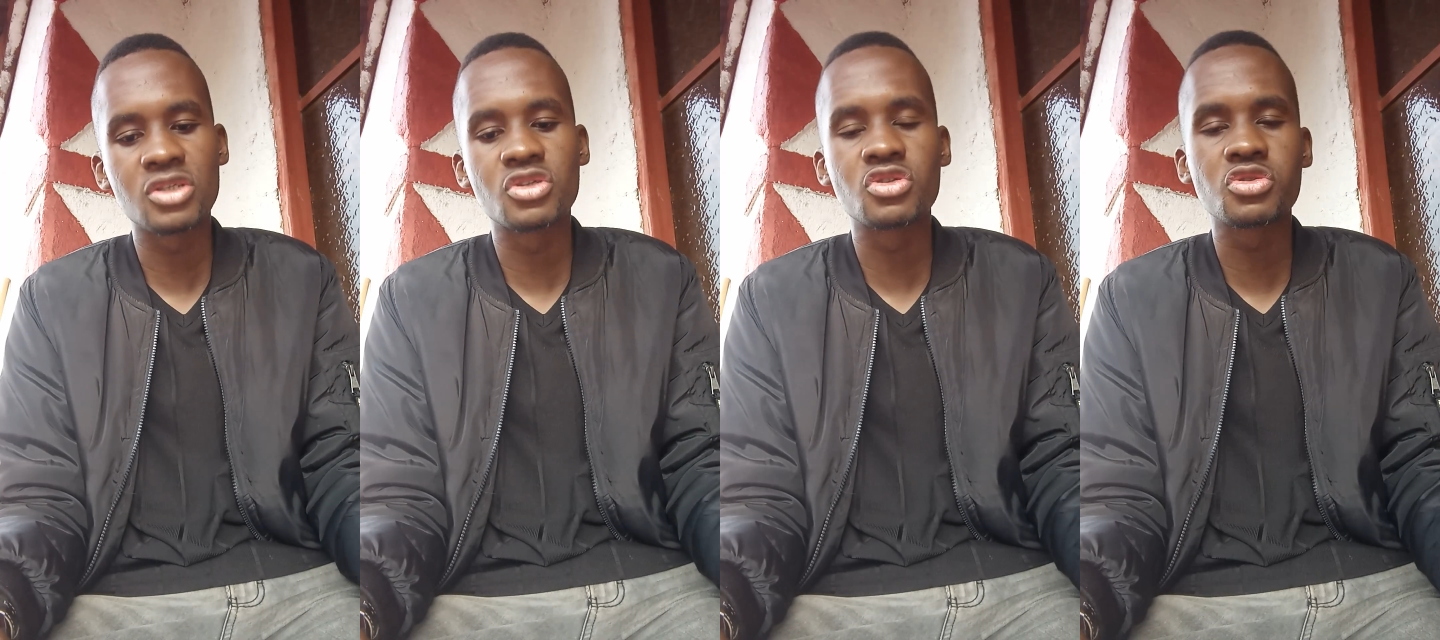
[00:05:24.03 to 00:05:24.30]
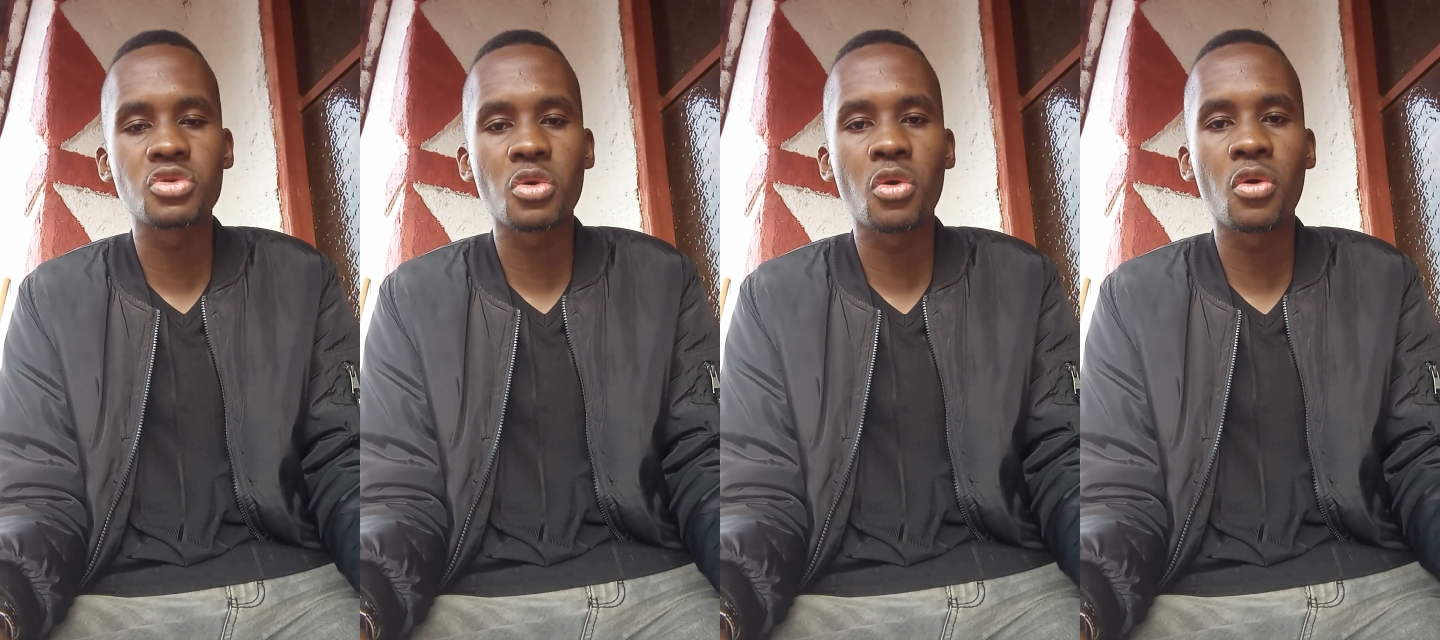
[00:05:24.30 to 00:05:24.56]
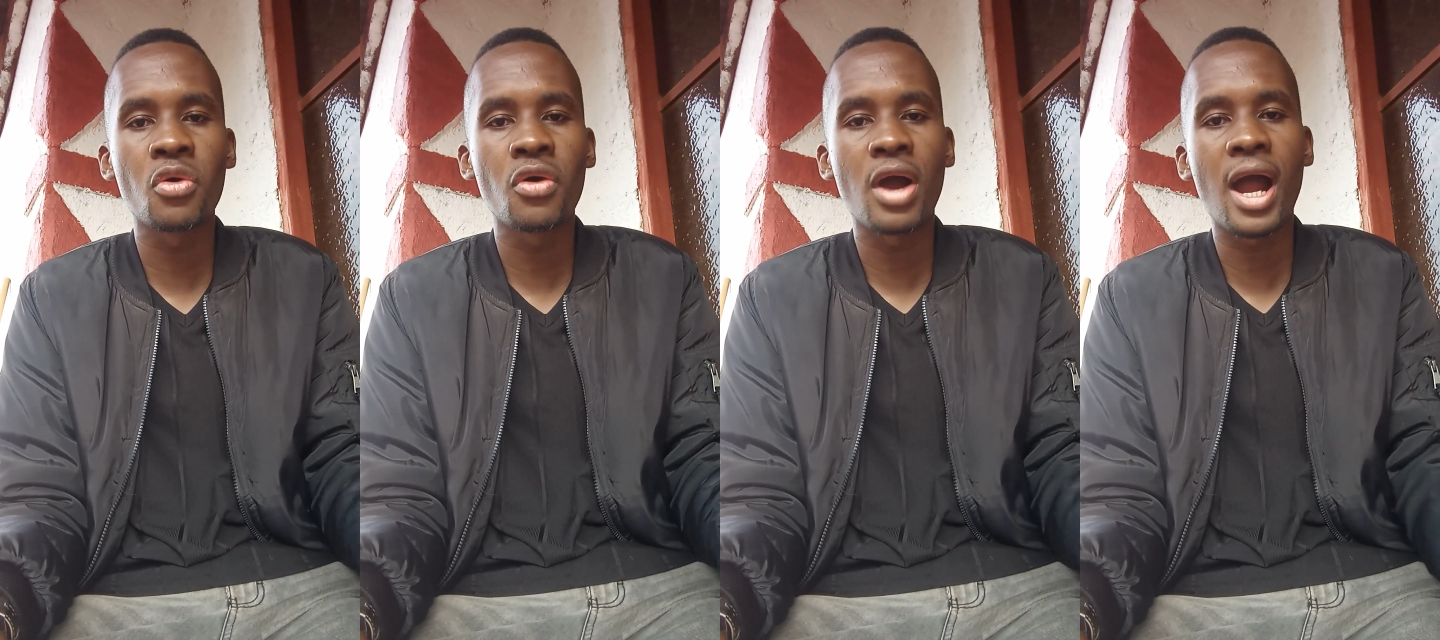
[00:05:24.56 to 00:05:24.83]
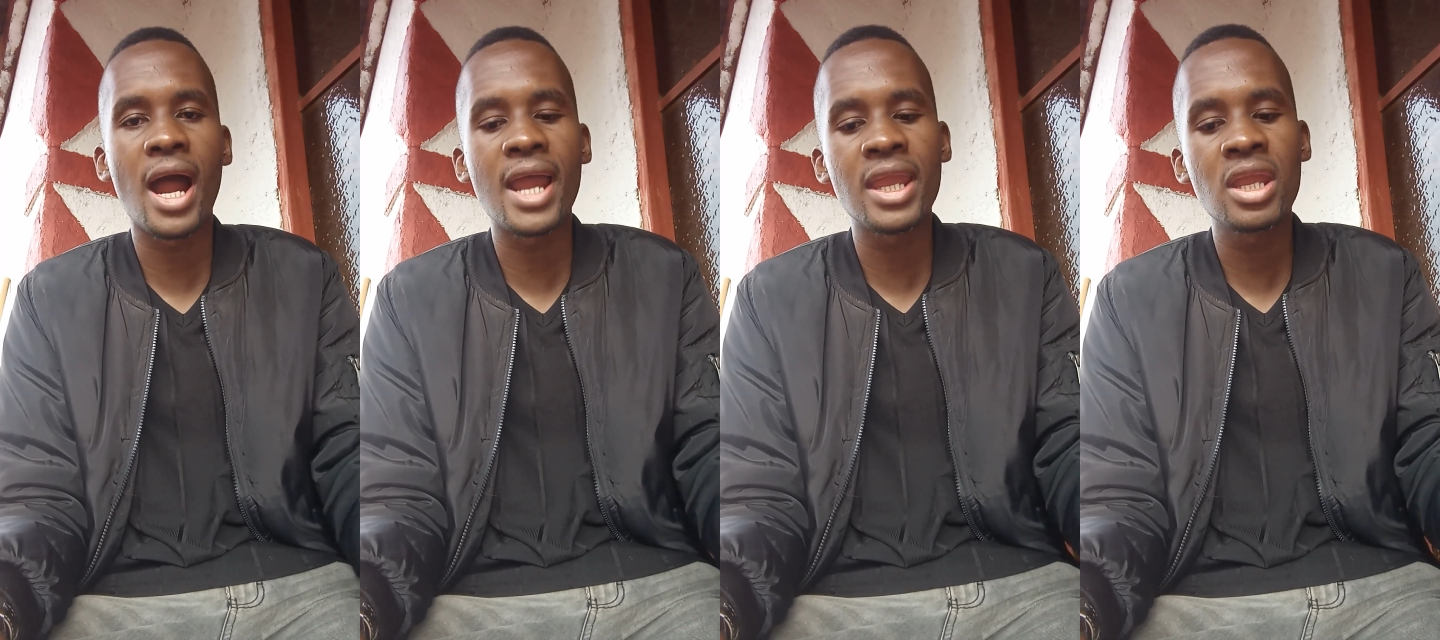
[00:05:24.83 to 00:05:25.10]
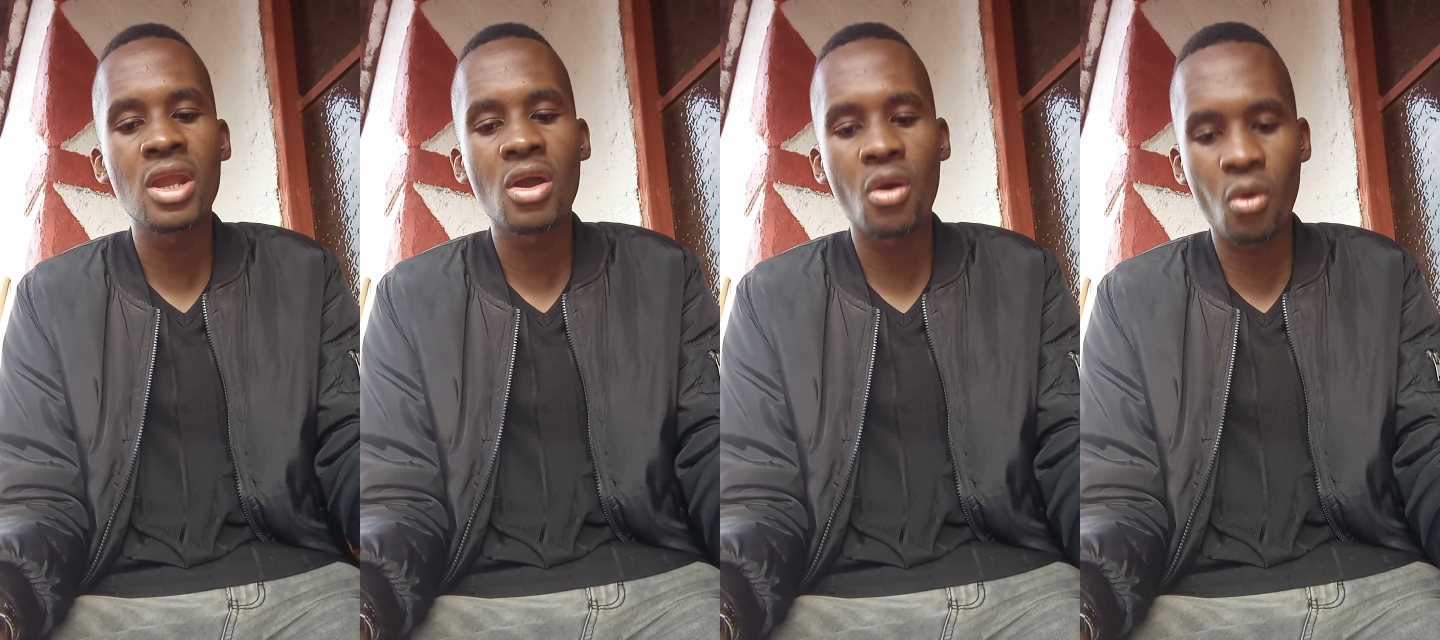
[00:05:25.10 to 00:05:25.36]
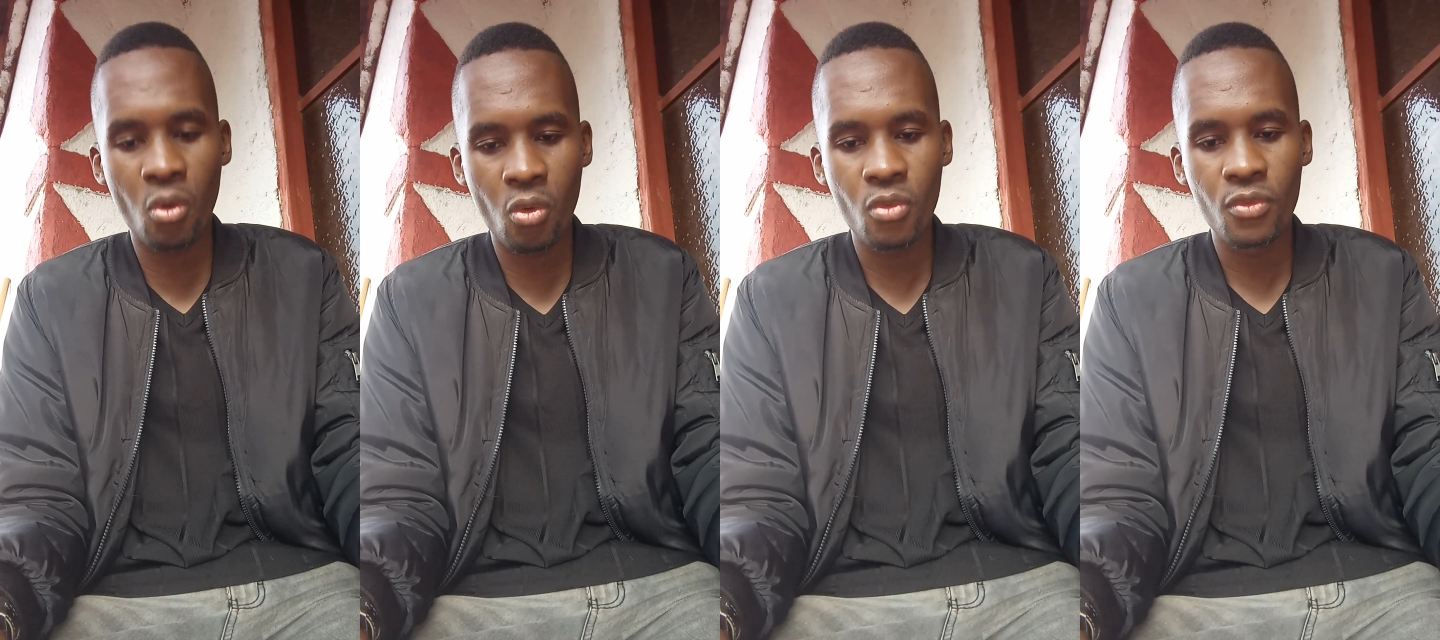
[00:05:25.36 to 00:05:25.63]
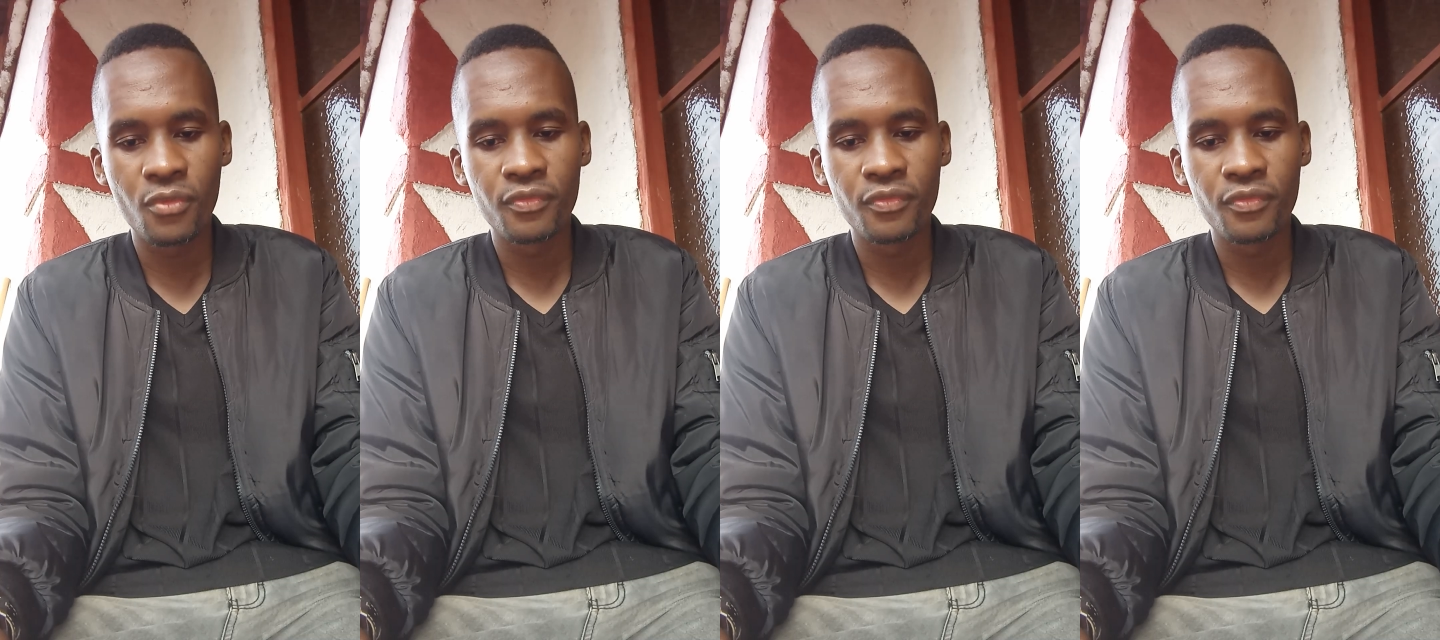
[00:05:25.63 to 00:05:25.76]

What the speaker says: Draw.io.